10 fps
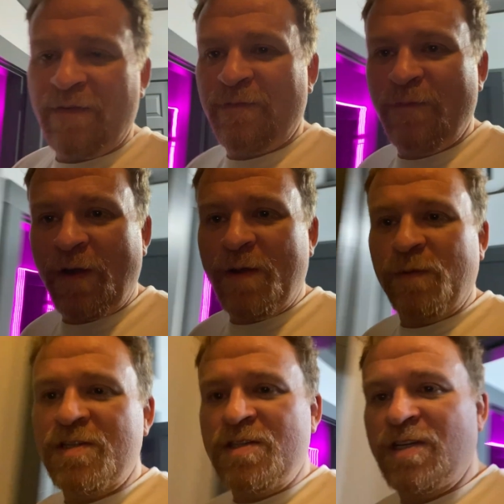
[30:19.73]

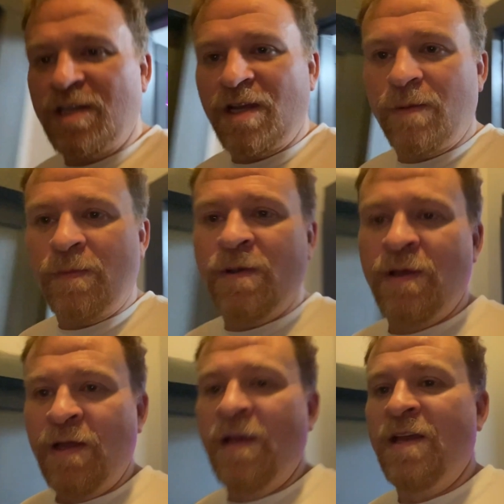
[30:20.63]
frequency genome
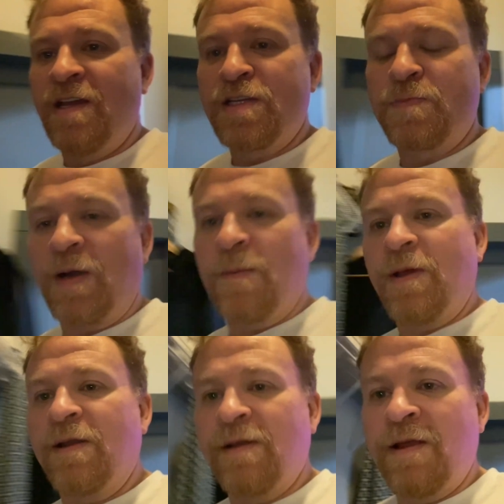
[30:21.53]

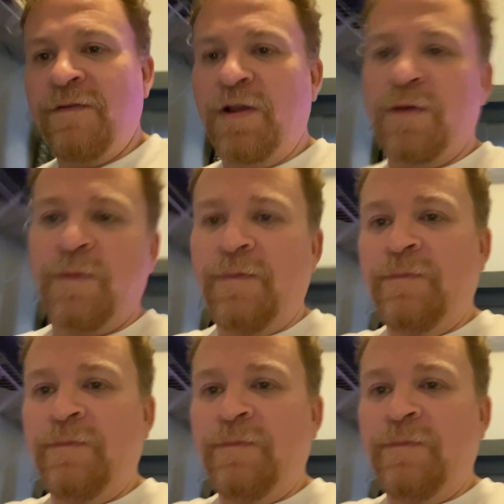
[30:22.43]
experiment. Have a good one.